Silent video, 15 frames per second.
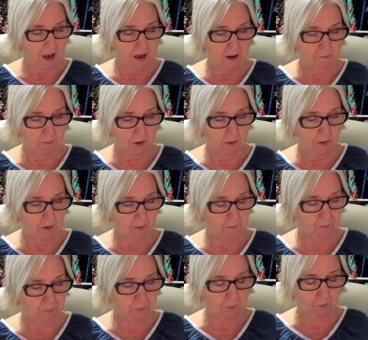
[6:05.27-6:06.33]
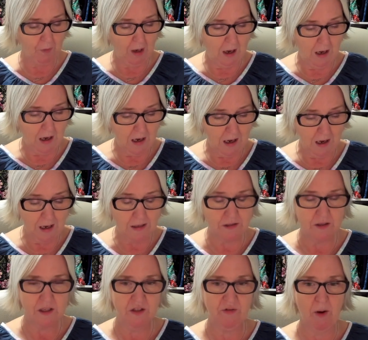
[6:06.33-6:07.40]
I
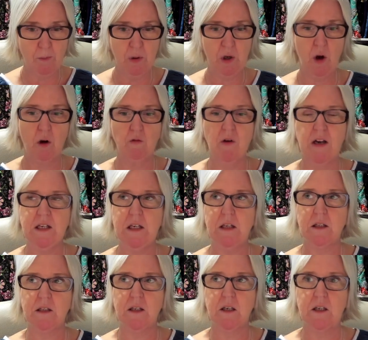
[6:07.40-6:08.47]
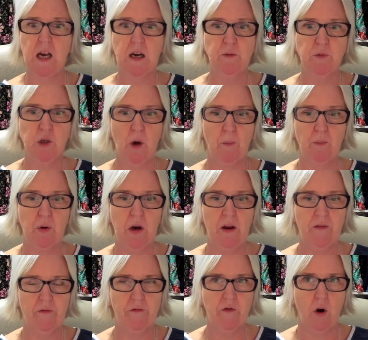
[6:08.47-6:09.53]
had this fabric already. It's a denim
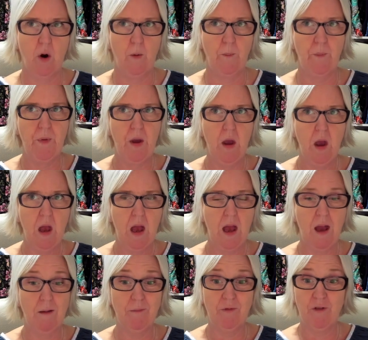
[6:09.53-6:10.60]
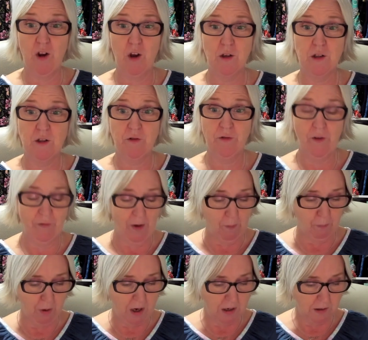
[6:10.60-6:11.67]
chambray from First for
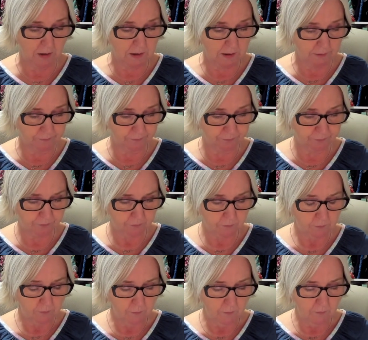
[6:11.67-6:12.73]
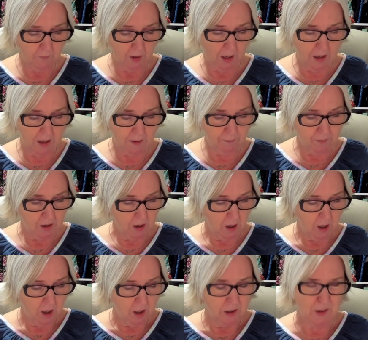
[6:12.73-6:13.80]
Fabrics.
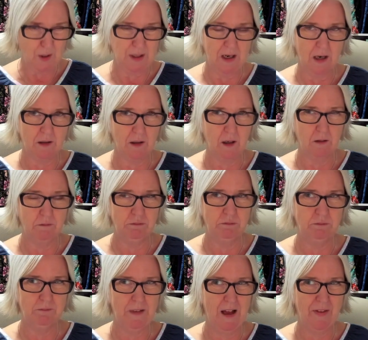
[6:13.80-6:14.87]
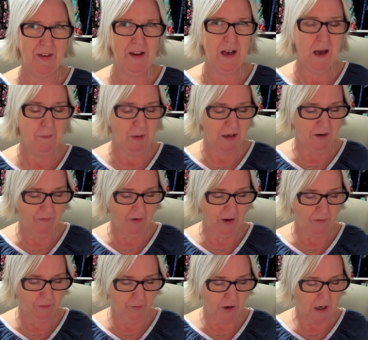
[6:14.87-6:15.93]
So I think I might have
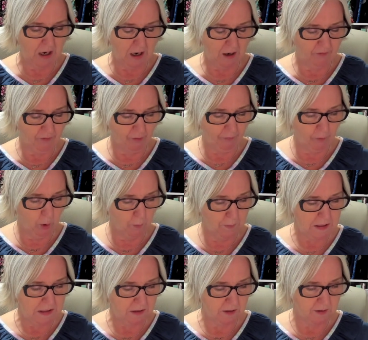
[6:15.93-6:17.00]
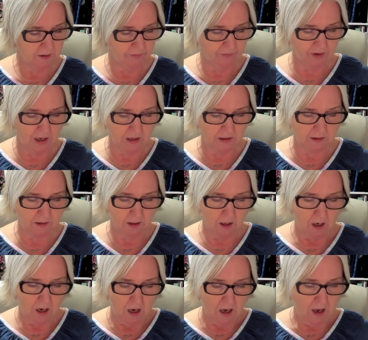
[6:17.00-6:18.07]
had 3.5 or 4 meters of this.
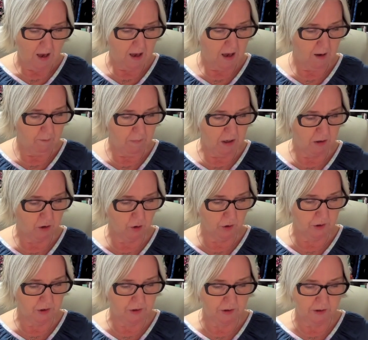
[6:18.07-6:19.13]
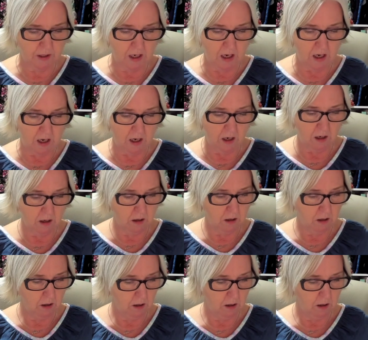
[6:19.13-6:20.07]
It does say,